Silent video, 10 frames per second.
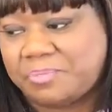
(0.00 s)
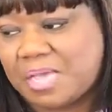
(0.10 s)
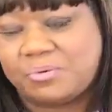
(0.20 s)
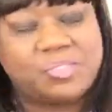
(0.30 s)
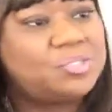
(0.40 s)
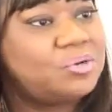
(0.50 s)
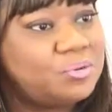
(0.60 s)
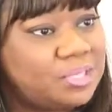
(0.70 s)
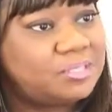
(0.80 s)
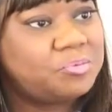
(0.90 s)
I was
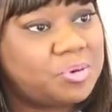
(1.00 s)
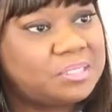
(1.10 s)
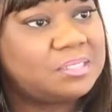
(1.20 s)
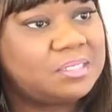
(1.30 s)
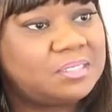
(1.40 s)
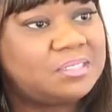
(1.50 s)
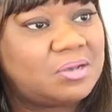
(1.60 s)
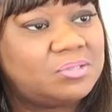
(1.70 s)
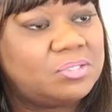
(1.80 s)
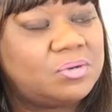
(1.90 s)
told that the president is
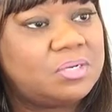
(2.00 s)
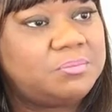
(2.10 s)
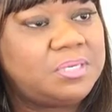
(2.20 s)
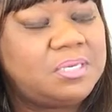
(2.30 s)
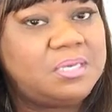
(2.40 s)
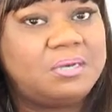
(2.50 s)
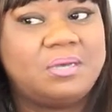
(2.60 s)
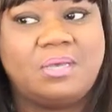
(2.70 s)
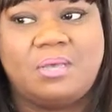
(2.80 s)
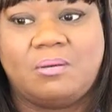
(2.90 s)
also going to be
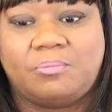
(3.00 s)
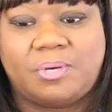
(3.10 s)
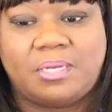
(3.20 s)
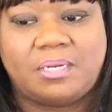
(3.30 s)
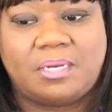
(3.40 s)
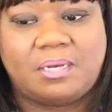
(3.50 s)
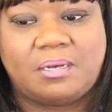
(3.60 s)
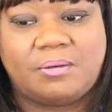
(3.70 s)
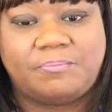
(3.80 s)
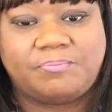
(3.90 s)
here. But
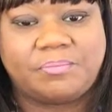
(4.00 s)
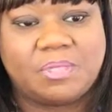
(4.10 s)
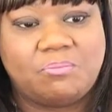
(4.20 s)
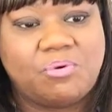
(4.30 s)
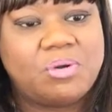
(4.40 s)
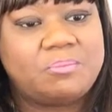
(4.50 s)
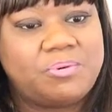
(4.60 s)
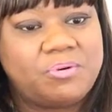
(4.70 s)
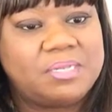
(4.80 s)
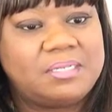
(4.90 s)
more
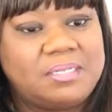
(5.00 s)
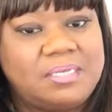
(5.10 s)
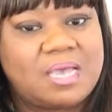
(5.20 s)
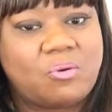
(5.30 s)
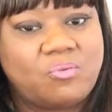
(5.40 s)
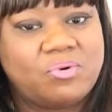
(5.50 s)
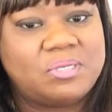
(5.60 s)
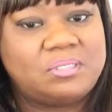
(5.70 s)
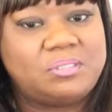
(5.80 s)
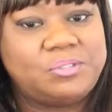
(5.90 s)
importantly, I
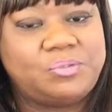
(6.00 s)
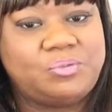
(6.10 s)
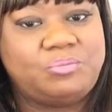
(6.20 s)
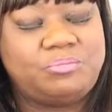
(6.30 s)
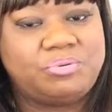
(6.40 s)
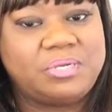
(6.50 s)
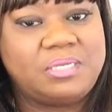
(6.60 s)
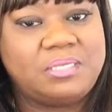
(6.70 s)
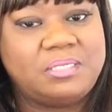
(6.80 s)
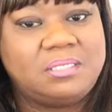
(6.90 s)
want to
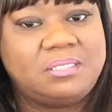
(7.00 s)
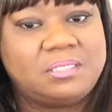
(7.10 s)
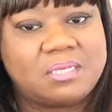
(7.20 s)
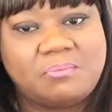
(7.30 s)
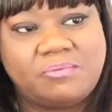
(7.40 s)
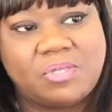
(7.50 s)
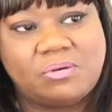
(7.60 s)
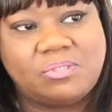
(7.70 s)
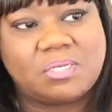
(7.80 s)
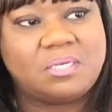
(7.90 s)
bring some of
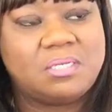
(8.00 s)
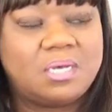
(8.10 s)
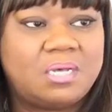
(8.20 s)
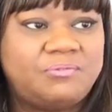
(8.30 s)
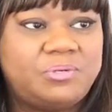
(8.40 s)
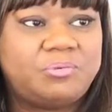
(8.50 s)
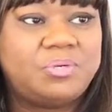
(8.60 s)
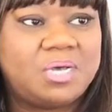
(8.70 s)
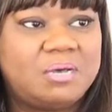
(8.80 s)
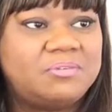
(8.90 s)
those
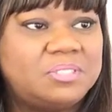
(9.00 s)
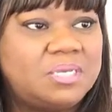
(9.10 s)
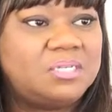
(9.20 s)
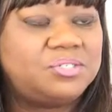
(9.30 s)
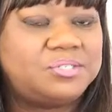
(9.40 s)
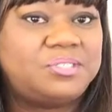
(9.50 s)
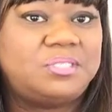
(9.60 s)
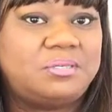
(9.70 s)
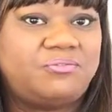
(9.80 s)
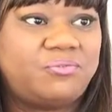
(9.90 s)
uncomfortable conversations
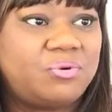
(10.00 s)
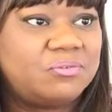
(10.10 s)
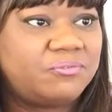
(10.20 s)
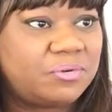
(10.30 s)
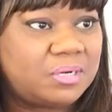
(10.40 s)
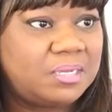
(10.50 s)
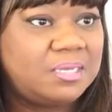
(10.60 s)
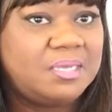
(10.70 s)
to the forefront,